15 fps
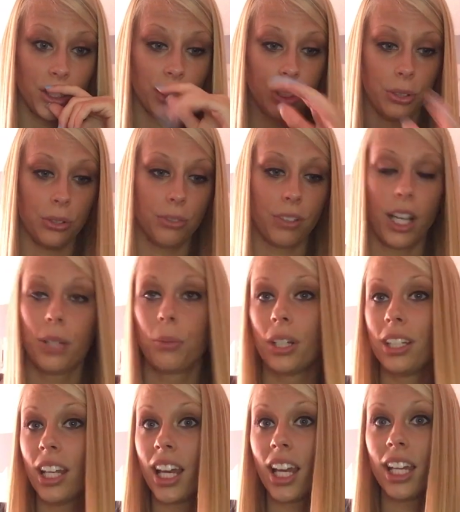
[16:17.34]
you find
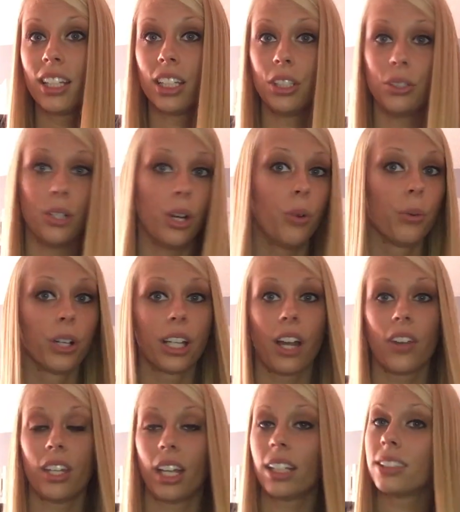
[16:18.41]
one day and then you don't work
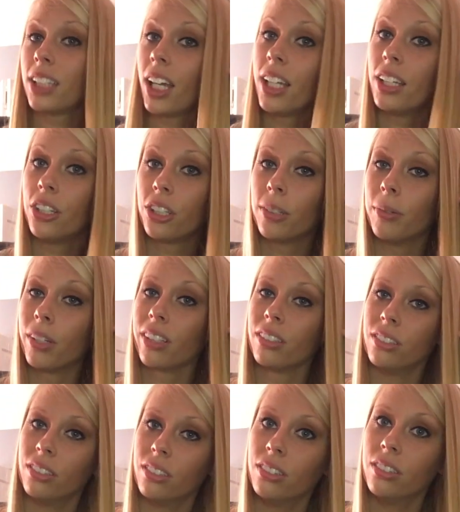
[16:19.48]
out the next day, and then you're gonna like,
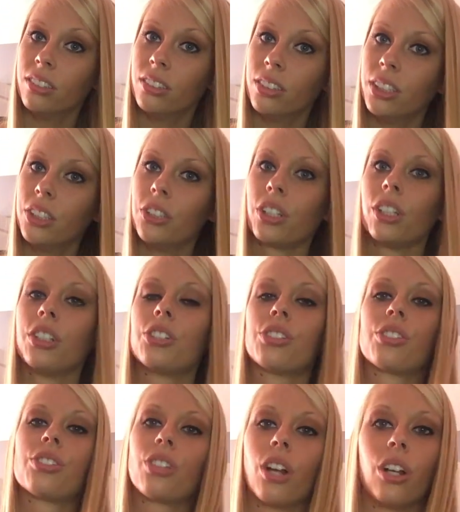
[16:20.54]
uh, and then you're gonna
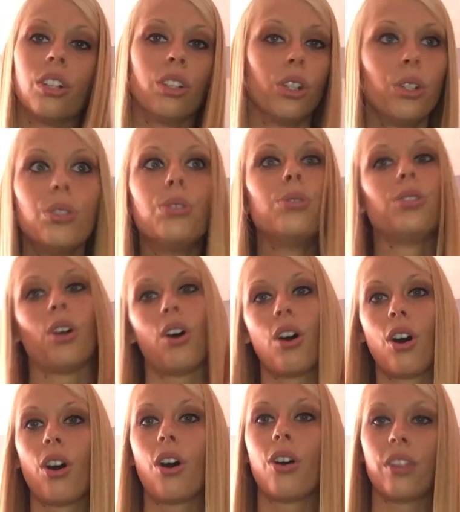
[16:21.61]
just start, lose
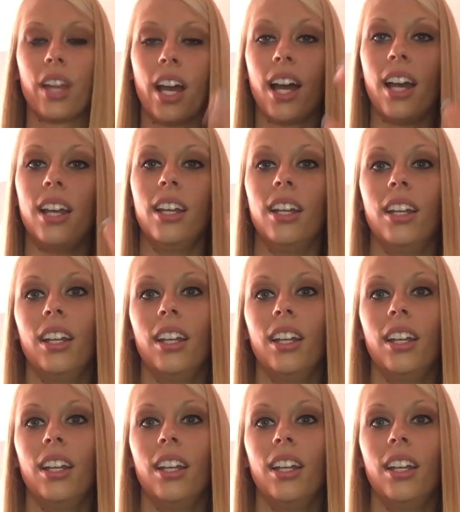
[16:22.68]
all that